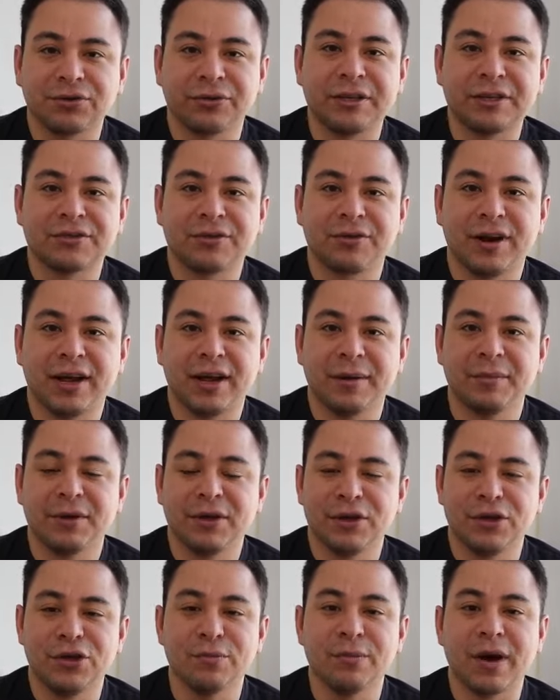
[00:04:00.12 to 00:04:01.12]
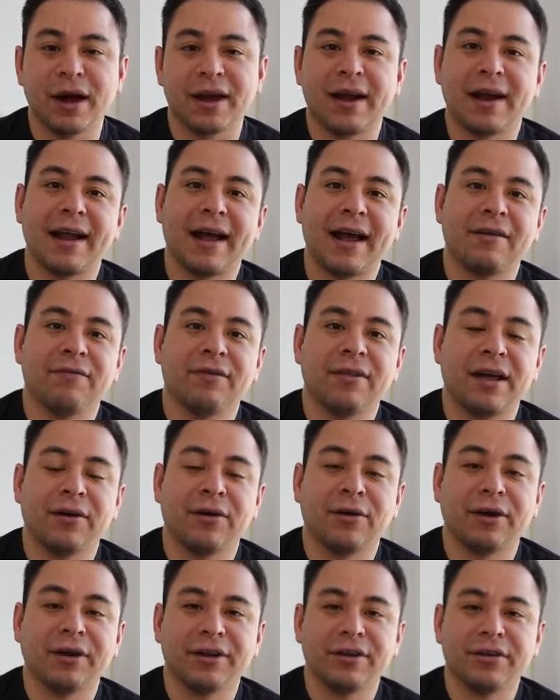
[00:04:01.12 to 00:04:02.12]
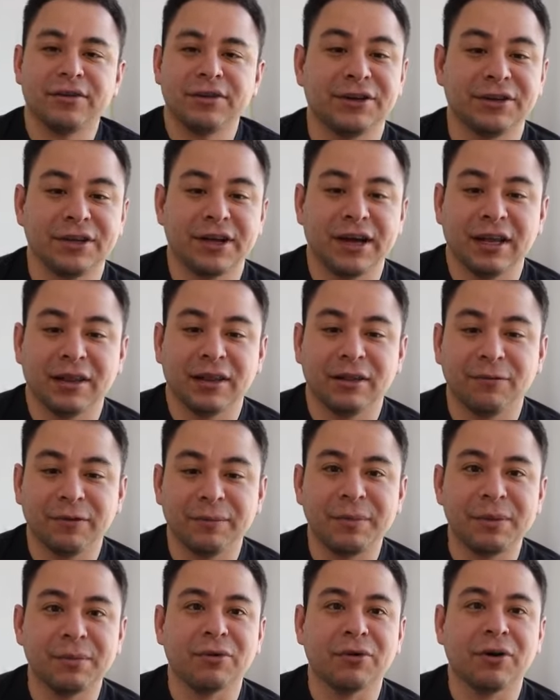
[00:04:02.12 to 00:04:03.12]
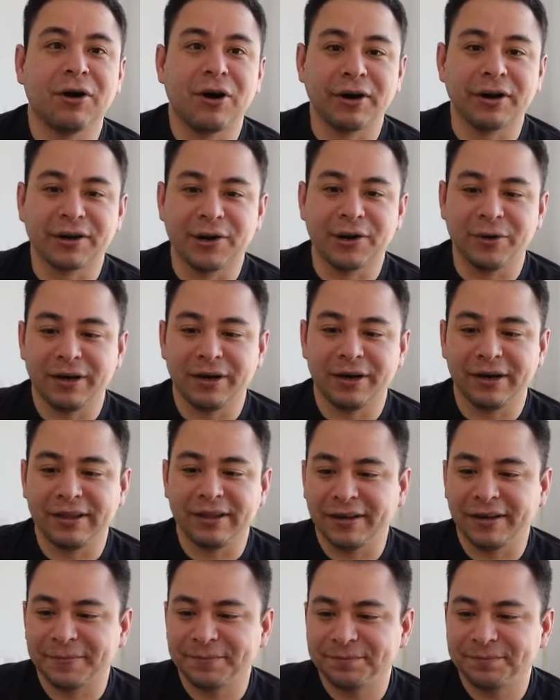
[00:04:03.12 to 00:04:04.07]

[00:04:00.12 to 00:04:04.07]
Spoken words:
Instagram, you might not have that audio. I love when people hard code it in there.